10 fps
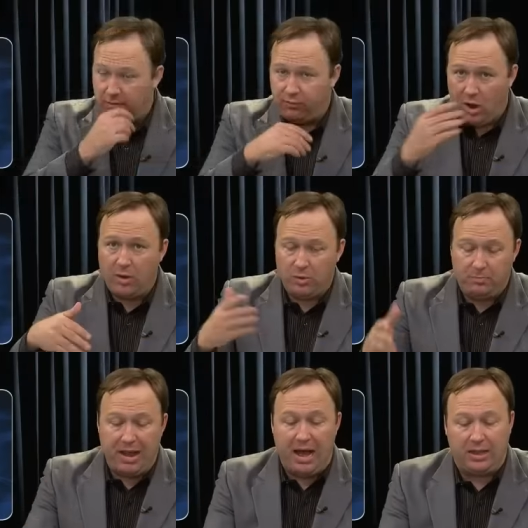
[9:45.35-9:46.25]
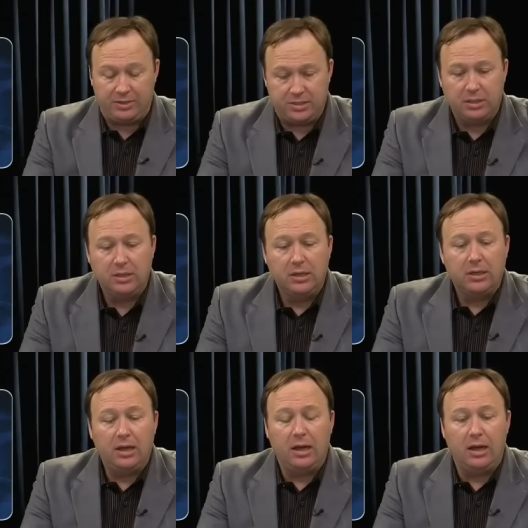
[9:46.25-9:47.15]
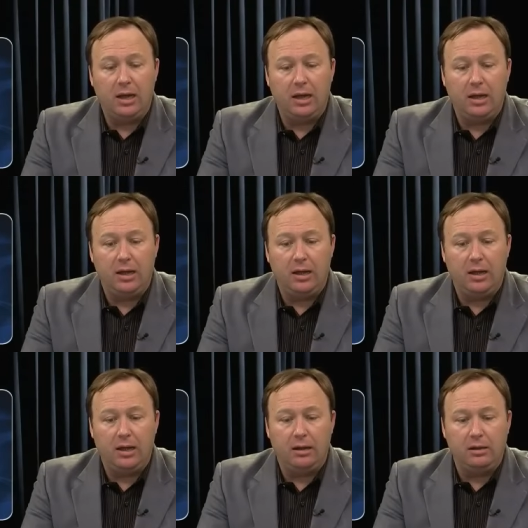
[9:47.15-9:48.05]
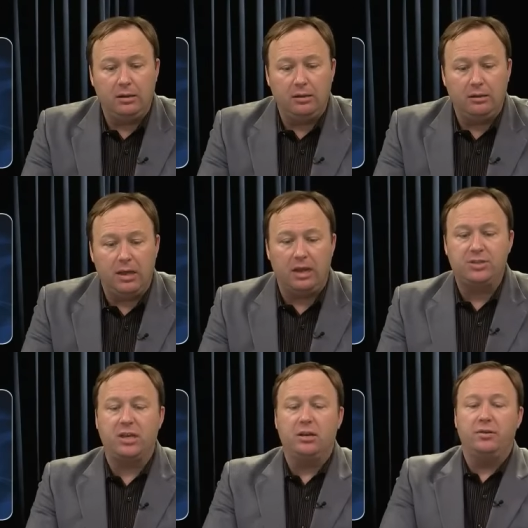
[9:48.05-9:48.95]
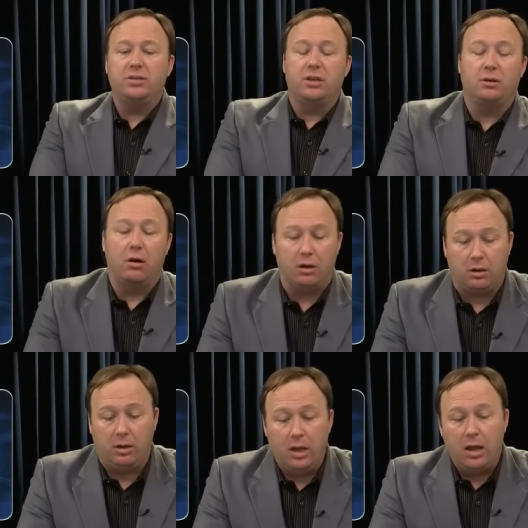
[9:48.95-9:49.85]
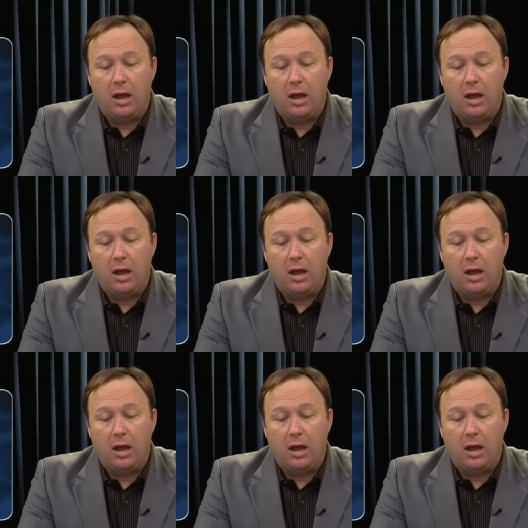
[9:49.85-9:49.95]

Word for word: fraud with ballots. Now let's get into this other article.